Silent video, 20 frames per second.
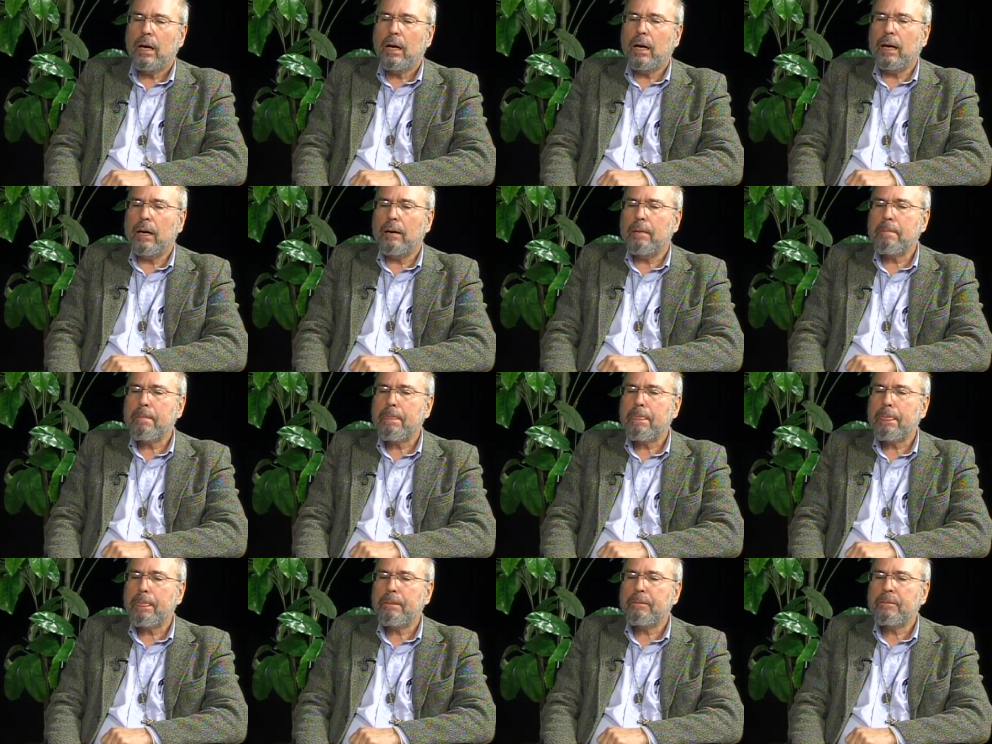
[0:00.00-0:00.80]
Um,
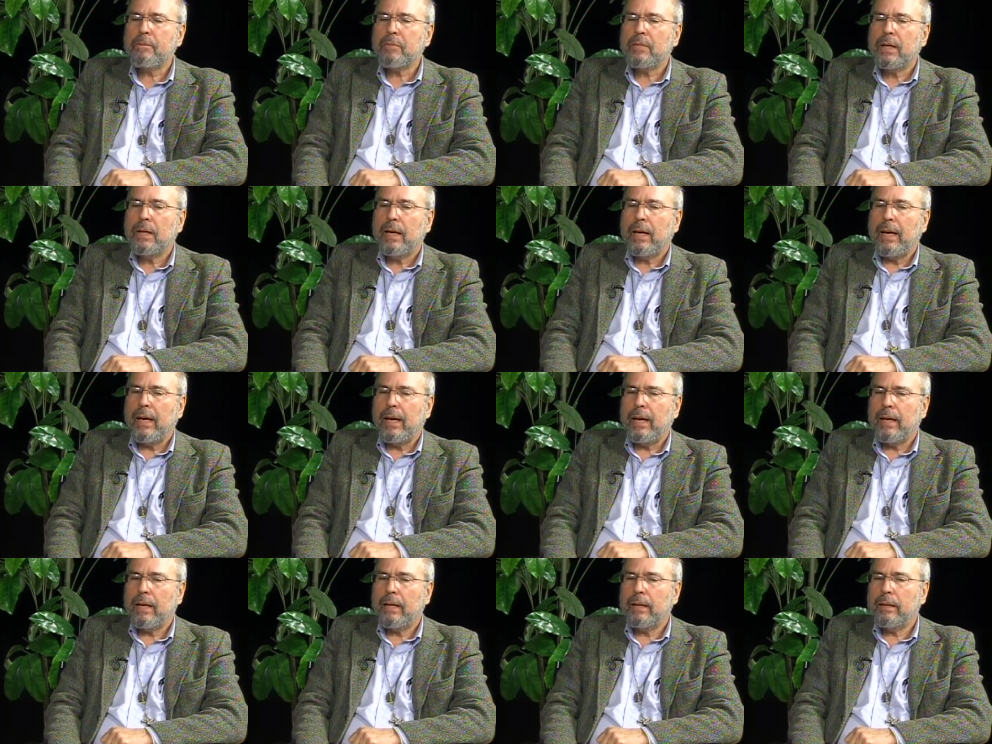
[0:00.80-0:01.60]

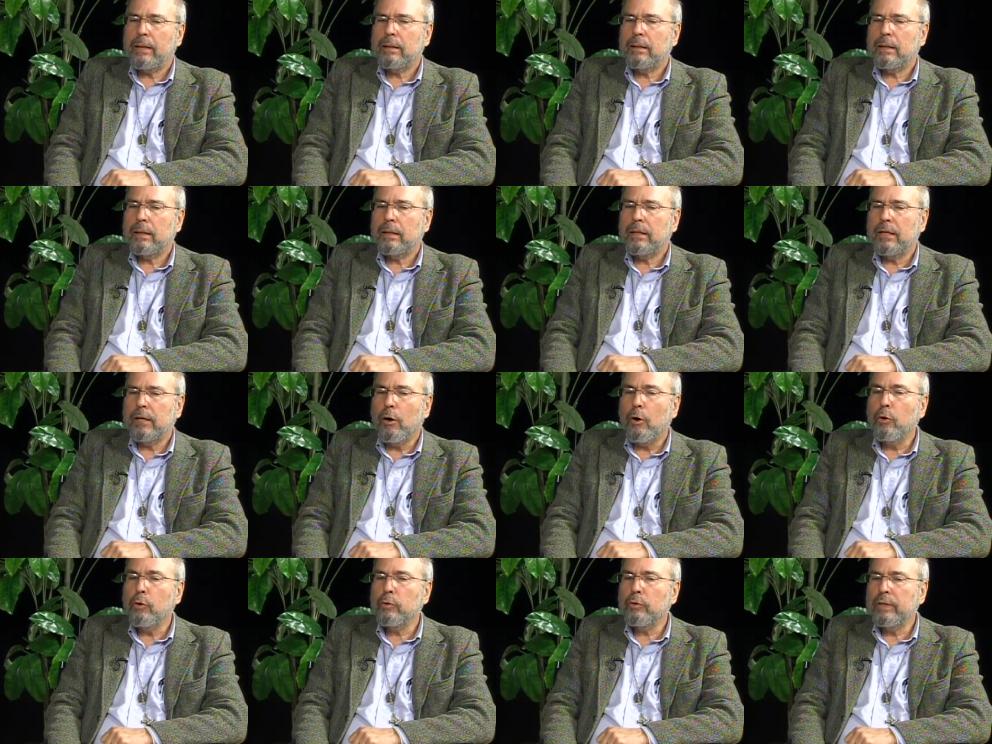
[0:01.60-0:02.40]
and the
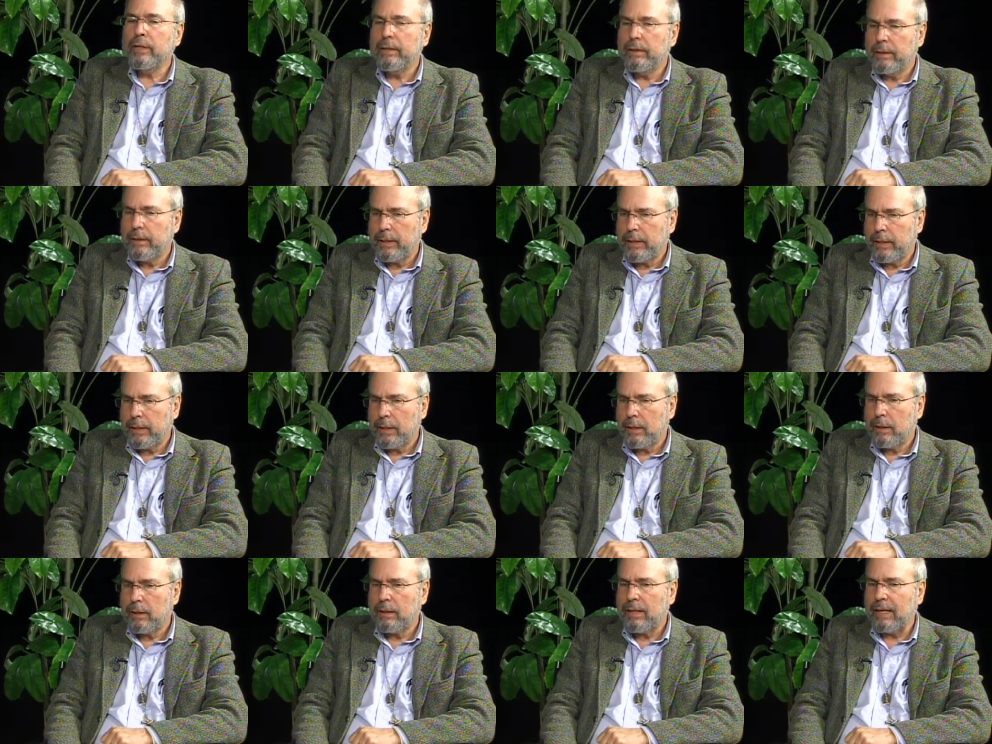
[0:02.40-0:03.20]
only
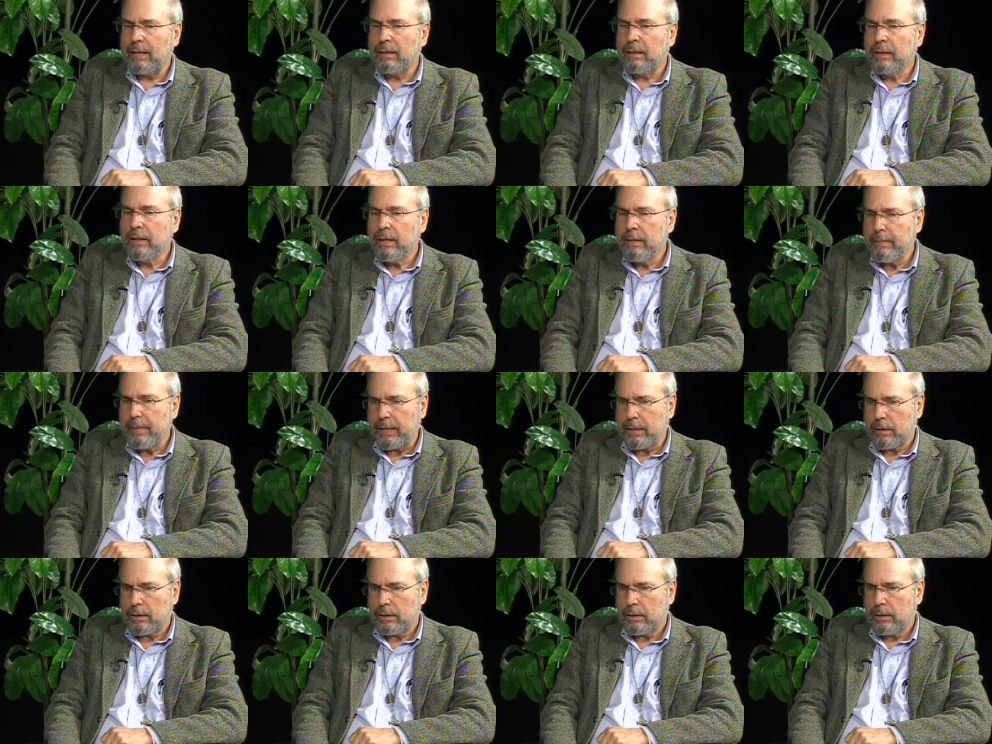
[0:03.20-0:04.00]
thing that
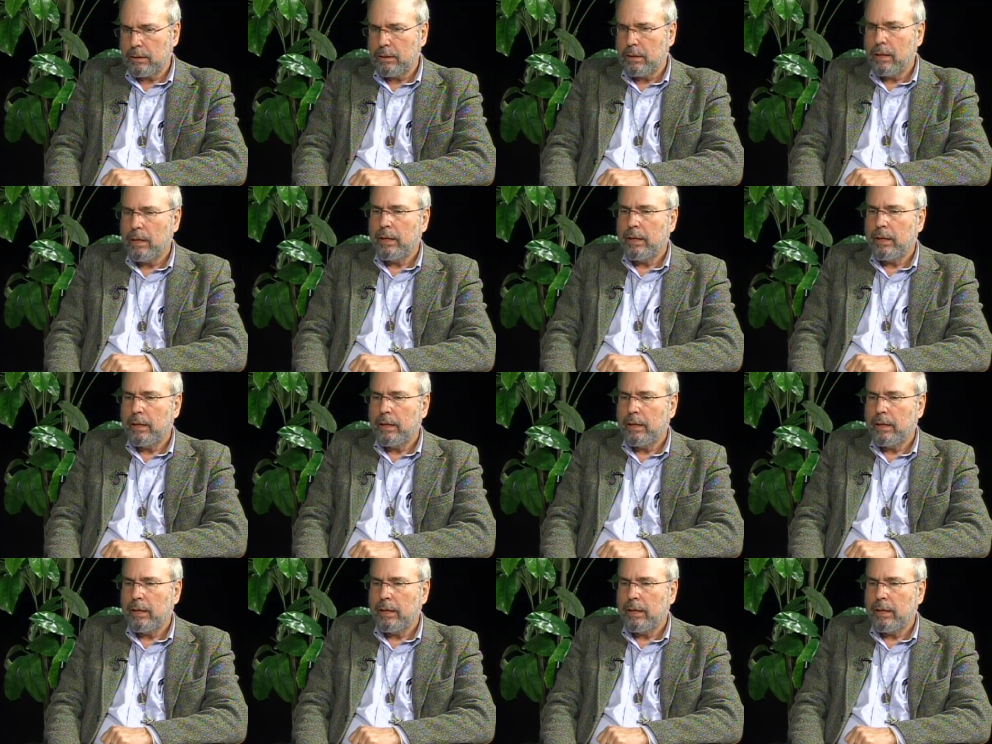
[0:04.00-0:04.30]
limits